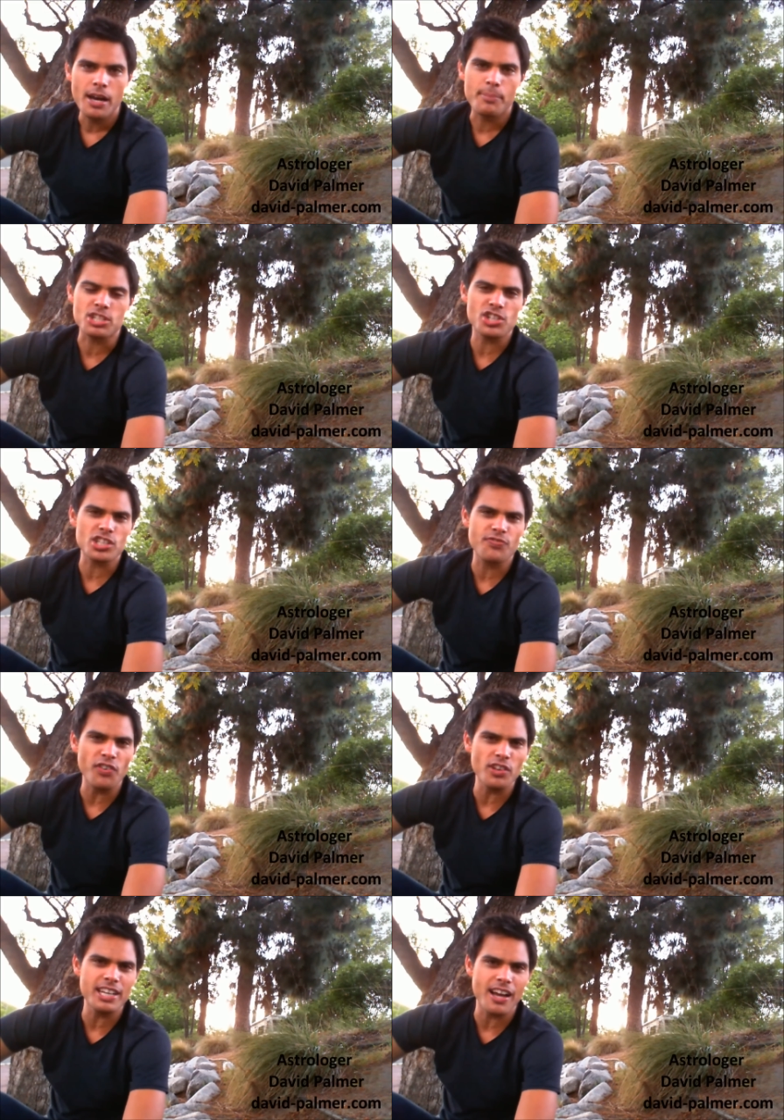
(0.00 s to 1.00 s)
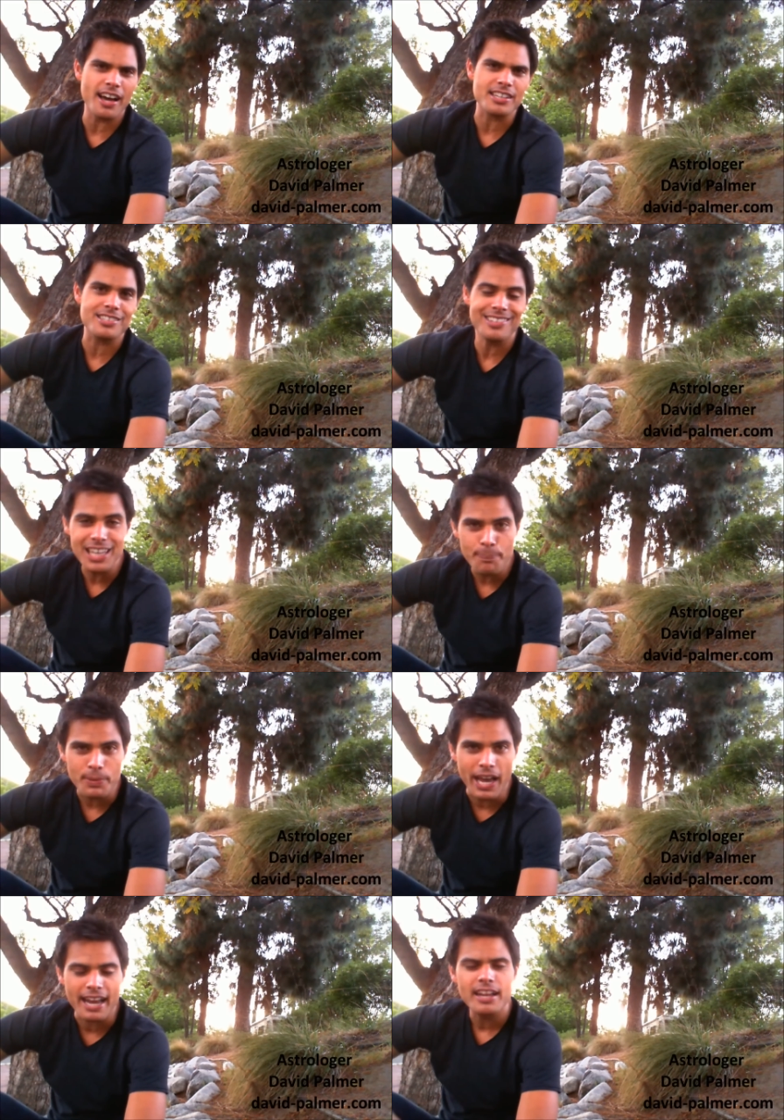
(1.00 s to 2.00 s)
But she is fully not asleep
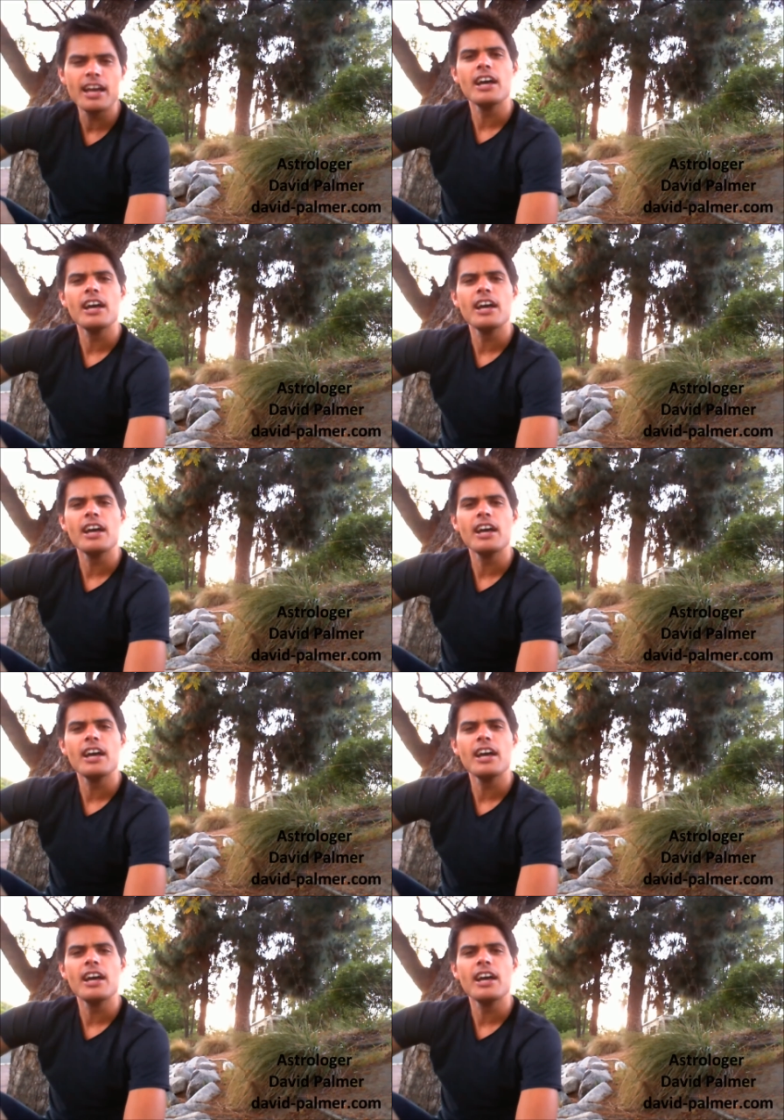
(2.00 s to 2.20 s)
yet,